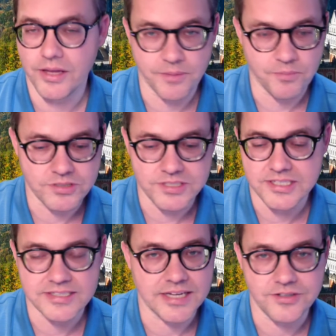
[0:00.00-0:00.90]
the
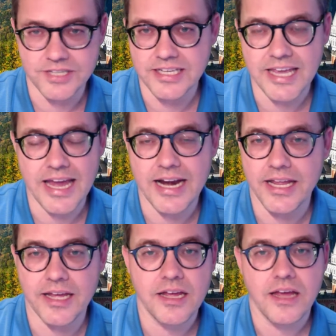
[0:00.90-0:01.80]
processing centers in
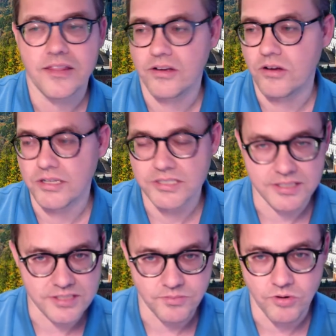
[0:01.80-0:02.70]
Canada, the
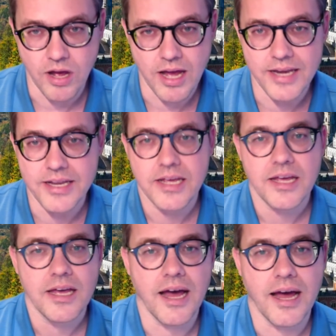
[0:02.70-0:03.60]
consulates abroad,
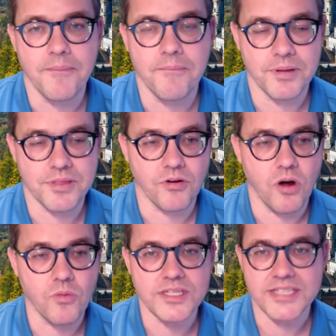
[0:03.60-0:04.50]
Um, but they're
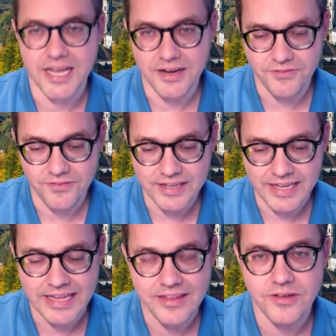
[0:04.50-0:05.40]
always kind of
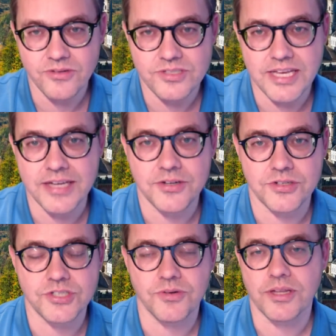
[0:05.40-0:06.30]
in those
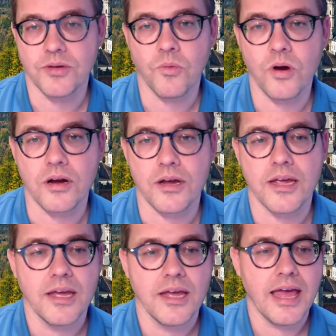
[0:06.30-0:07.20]
centers doing the work
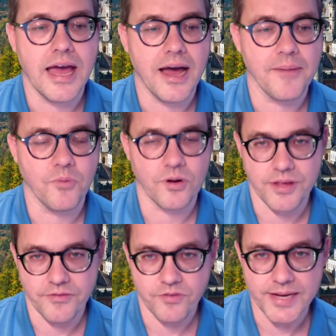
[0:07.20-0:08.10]
um, where the
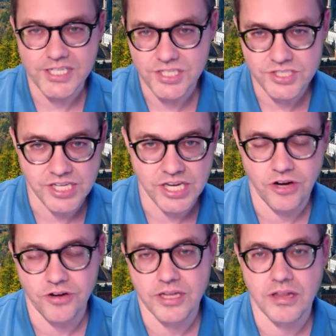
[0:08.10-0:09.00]
information is
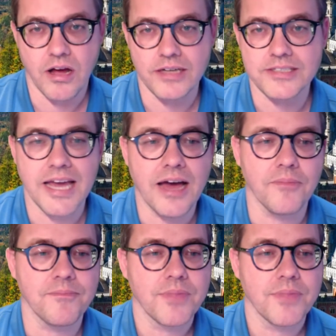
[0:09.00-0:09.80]
secured and locked down.